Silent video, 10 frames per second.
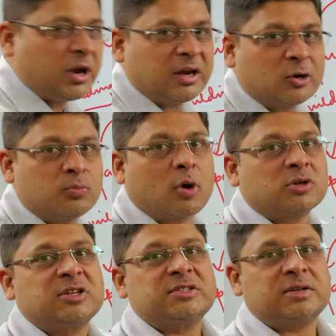data, to
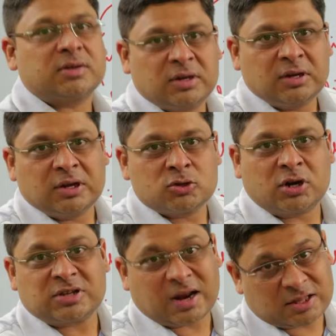process it. So
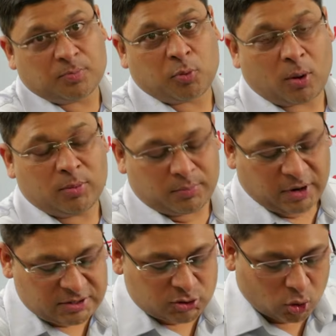that is another problem,
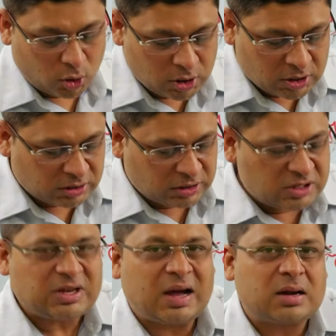right? So
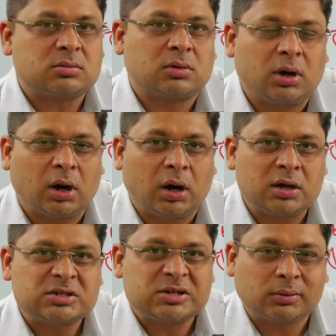these are
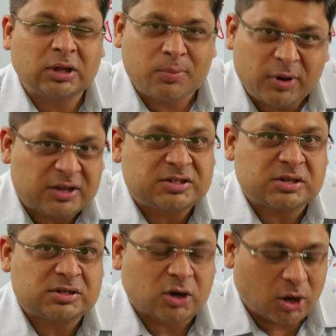some of the
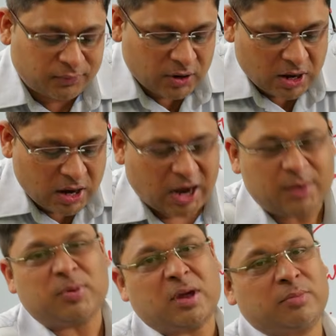limitations of
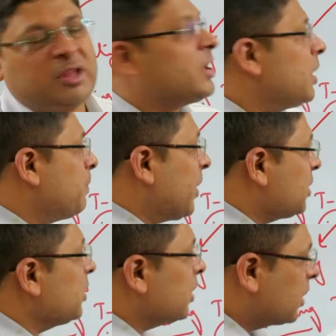IPMDA,
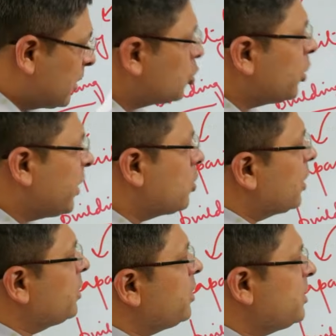but concluding, you
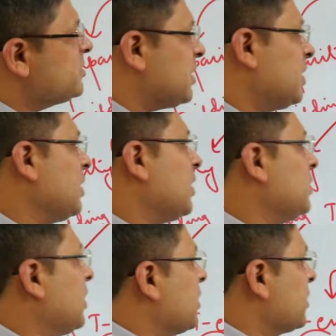can clearly say
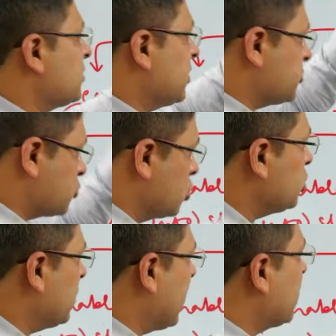that yes, it is
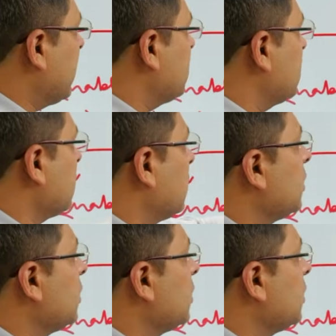true that it